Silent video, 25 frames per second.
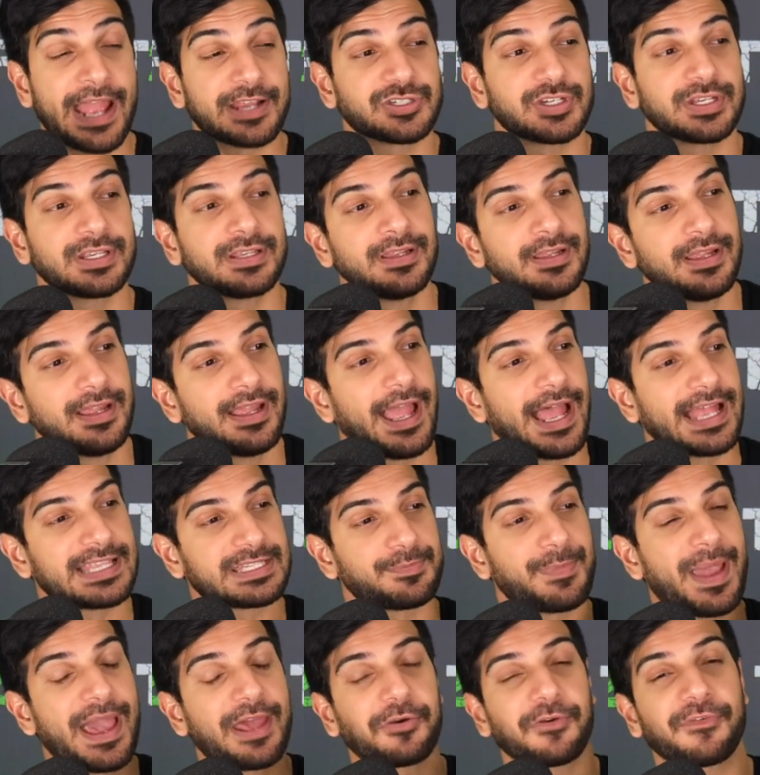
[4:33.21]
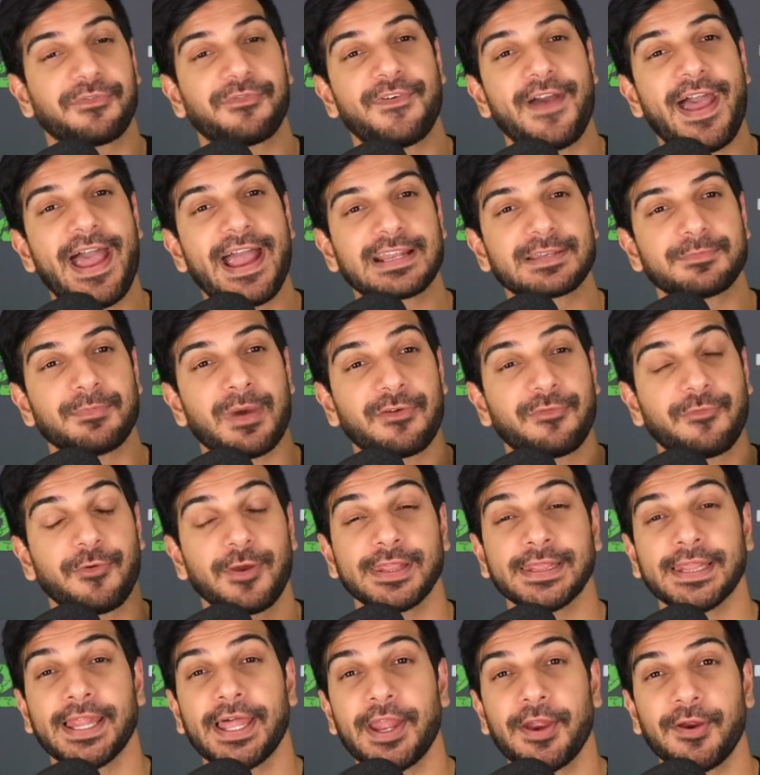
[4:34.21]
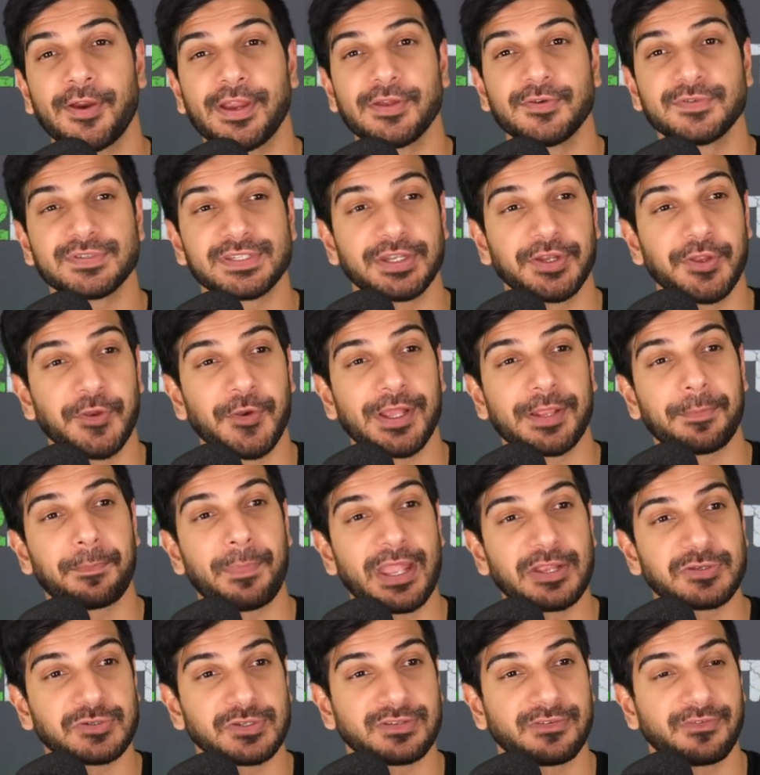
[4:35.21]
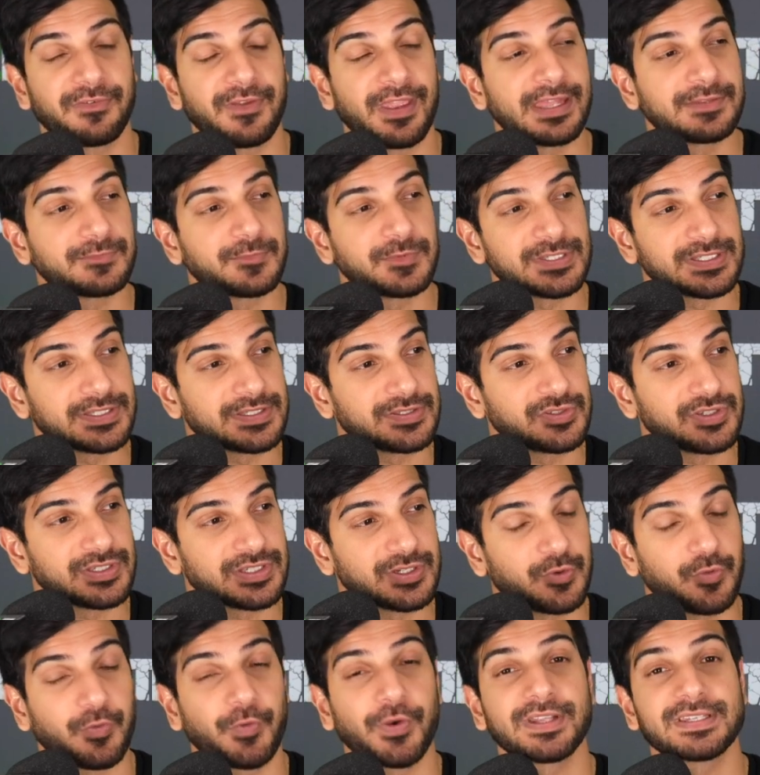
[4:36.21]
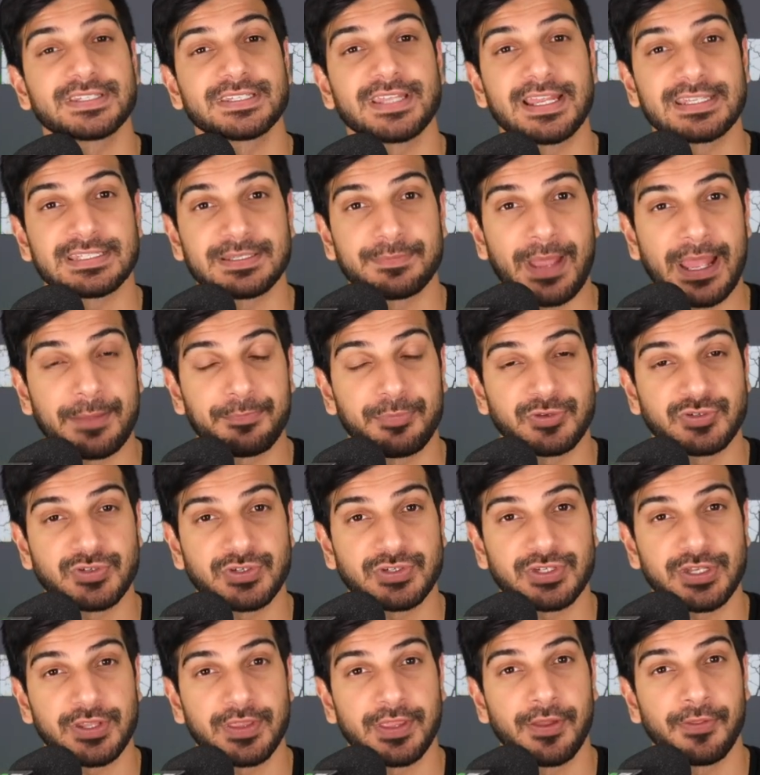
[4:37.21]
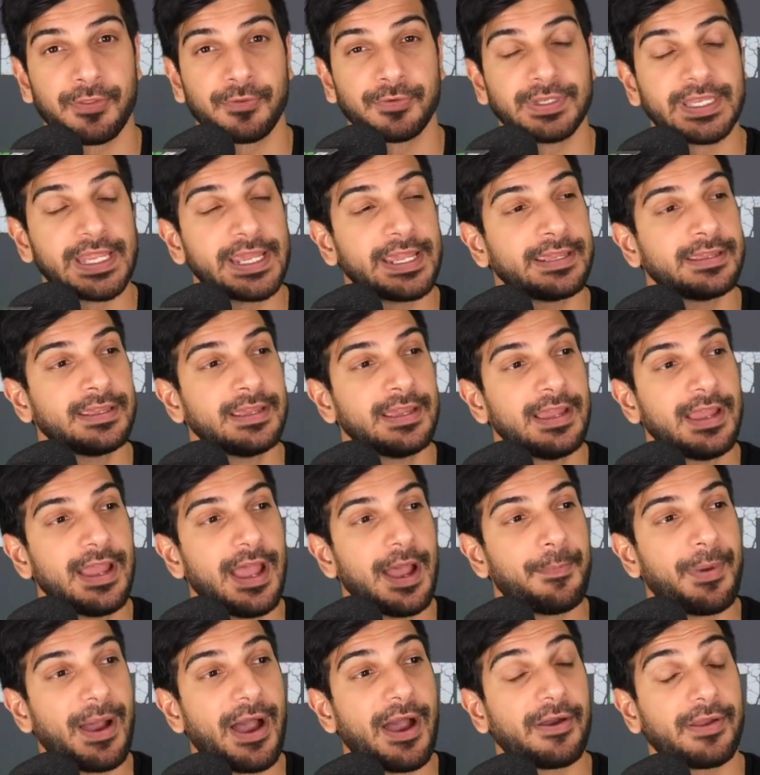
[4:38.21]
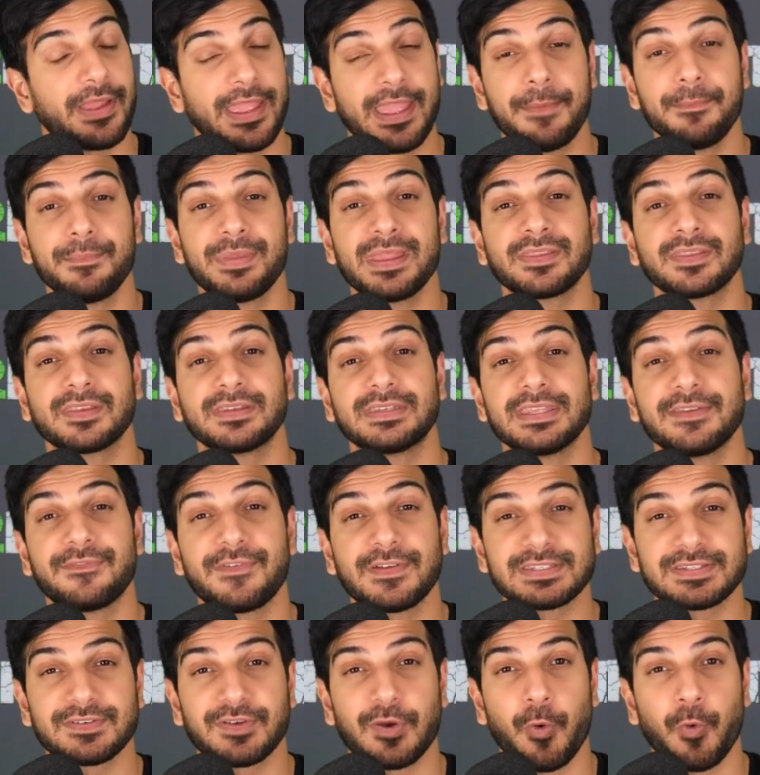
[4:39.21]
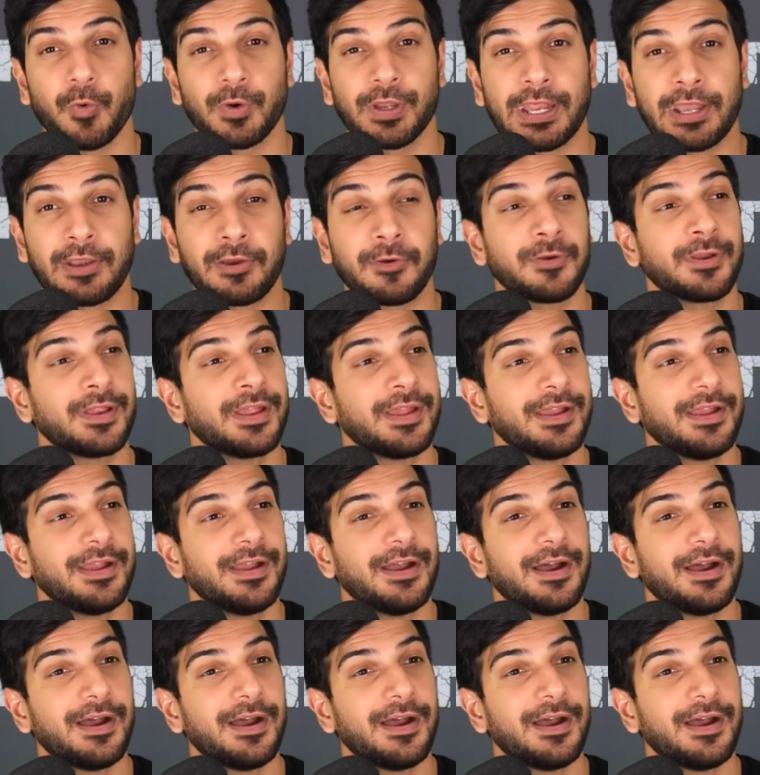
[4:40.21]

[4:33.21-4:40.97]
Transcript: Actually, as a matter of fact, my friend Larry, who's a New England Patriots fan, was just criticizing Matt Patricia the other day about him being the defensive coordinator